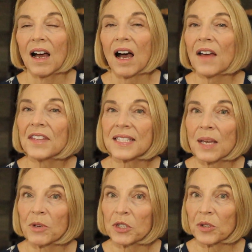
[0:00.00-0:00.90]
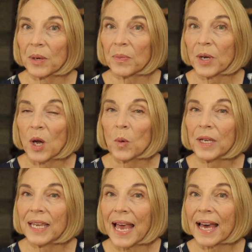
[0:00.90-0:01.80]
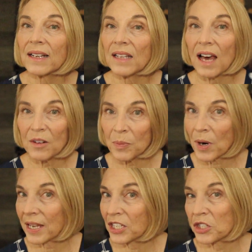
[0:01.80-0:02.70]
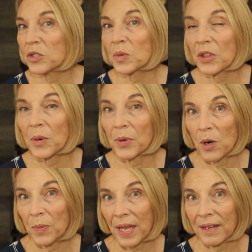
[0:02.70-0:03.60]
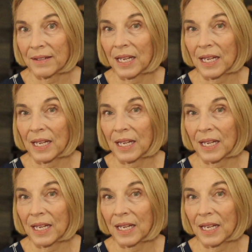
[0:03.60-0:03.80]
On the summer trip, we had a lot of issues with our propane.